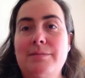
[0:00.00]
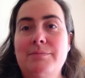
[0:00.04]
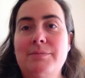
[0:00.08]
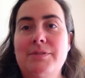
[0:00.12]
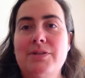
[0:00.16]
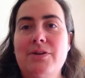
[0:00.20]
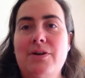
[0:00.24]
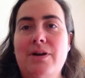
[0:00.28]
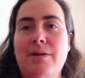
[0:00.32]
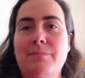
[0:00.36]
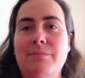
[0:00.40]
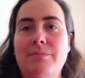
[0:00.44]

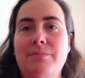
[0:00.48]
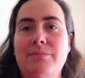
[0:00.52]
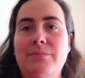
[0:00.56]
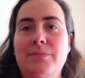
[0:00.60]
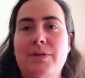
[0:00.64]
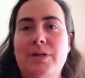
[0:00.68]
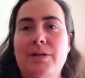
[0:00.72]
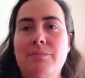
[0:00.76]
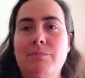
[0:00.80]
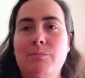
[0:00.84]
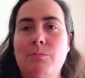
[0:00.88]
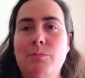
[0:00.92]
time.
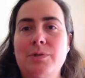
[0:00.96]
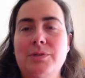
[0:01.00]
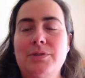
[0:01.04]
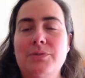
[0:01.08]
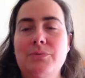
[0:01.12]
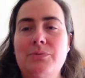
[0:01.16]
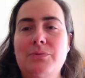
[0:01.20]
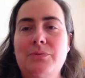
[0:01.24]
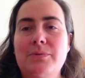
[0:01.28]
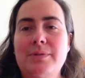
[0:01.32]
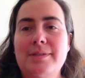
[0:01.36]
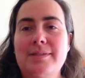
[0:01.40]

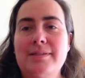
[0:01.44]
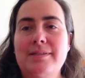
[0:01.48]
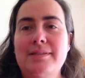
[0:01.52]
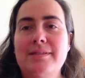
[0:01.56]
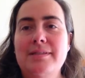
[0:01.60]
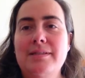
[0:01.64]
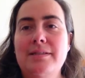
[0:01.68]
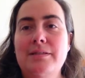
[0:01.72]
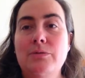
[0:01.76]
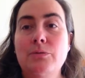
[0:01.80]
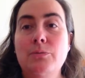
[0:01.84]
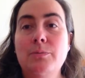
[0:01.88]
Wonderful
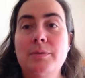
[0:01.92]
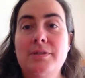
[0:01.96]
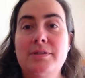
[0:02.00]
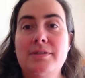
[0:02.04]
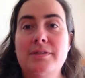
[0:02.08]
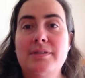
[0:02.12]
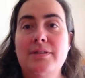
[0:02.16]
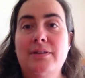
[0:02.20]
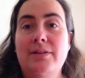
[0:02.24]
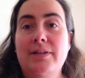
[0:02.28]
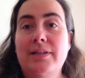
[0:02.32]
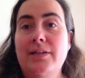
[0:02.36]
is almost
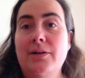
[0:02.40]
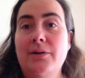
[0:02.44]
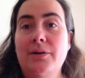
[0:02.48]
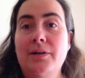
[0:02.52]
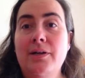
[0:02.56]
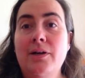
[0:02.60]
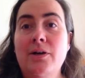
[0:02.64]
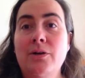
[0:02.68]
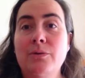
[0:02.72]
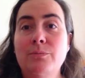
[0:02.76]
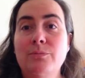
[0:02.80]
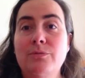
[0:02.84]
like going
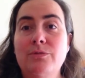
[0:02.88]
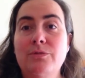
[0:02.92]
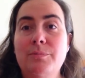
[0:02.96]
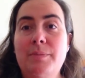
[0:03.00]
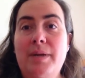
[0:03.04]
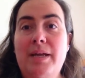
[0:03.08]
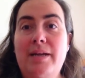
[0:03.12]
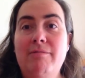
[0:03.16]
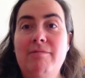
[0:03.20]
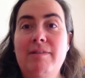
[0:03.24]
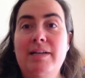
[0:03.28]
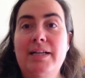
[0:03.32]
home for
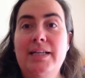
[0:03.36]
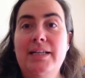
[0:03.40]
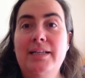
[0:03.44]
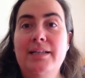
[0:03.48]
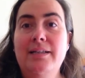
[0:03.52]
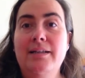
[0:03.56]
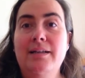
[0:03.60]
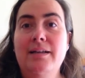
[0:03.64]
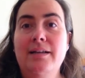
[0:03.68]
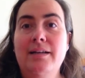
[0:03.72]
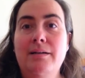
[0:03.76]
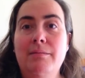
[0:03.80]
me, really.
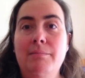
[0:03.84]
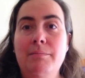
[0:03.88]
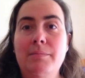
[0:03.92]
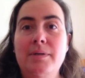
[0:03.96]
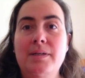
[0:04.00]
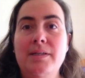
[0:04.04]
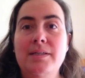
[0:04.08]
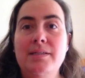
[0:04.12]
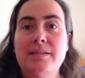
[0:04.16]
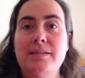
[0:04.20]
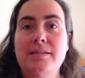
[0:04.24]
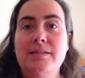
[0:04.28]

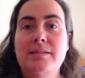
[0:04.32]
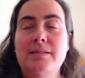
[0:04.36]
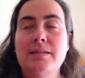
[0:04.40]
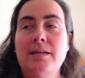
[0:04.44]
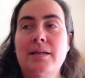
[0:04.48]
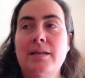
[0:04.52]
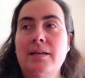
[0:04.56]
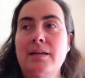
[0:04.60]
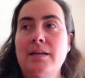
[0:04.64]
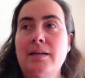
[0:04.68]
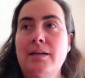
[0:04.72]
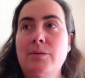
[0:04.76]
It's
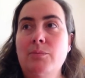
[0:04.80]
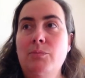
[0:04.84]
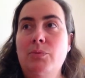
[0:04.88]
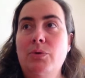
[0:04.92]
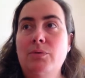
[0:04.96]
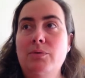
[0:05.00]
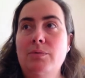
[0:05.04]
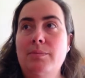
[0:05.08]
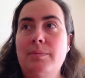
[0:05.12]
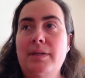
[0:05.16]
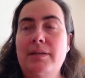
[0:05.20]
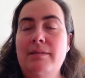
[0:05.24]

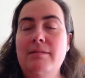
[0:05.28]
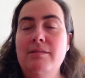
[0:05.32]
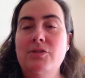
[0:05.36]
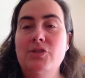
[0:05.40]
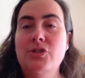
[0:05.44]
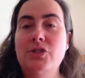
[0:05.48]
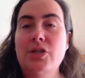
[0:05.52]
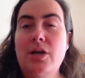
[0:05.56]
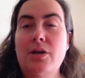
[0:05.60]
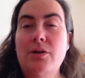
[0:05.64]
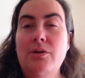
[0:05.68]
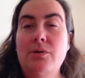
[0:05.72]
probably the
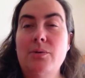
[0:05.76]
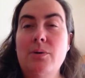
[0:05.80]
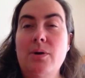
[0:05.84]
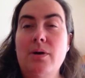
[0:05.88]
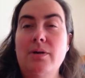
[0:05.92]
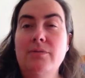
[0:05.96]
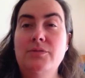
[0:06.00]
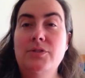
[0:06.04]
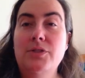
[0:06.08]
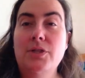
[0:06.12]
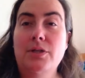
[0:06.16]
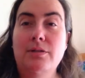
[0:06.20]
show
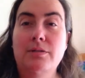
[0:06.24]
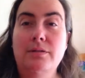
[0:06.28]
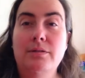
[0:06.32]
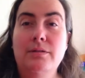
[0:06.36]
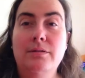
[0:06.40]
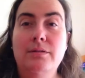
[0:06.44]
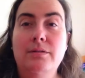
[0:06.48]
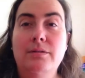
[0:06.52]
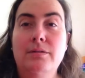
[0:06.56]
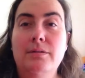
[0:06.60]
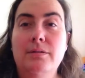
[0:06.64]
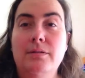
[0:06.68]
I've
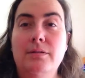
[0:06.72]
done,